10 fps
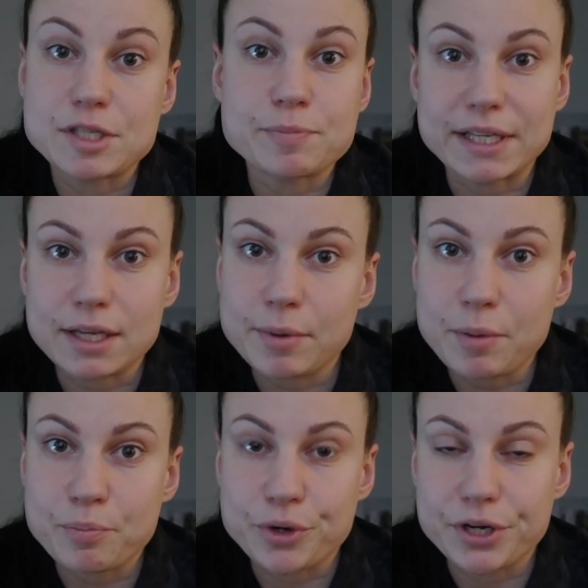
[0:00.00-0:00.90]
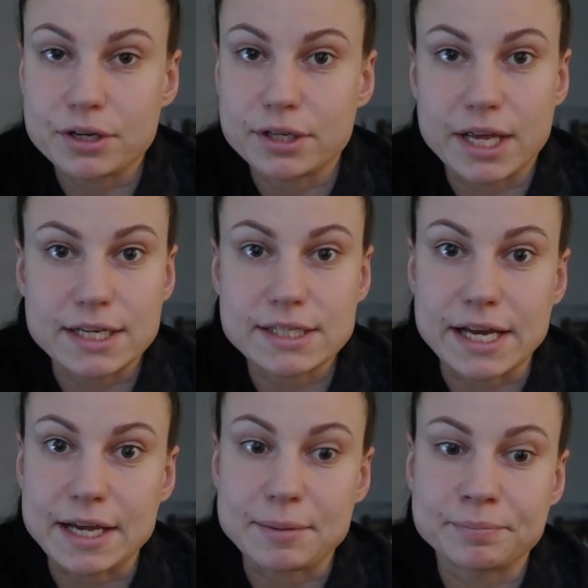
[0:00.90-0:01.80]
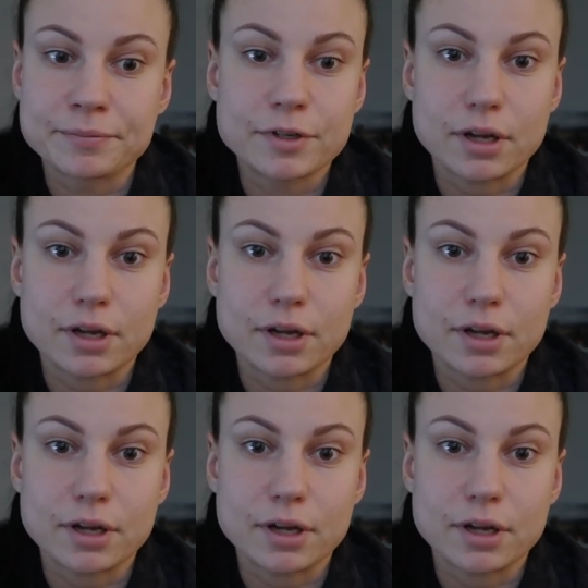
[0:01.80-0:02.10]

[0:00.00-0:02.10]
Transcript: expecting my period anytime.